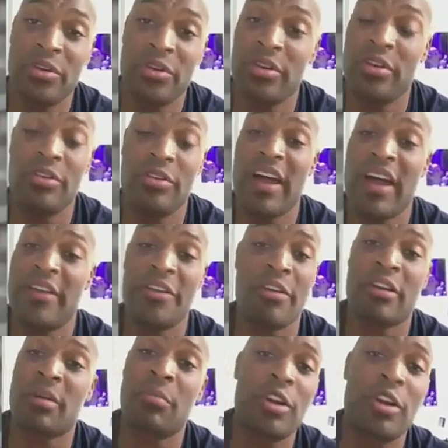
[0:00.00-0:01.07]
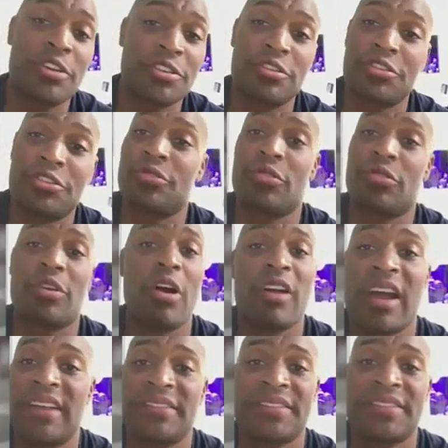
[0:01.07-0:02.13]
You're on commercials. You're doing all
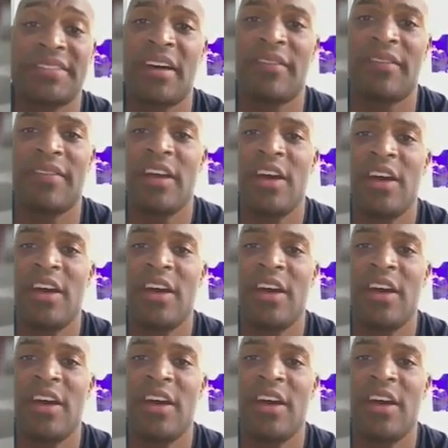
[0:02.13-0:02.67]
kinds of stuff.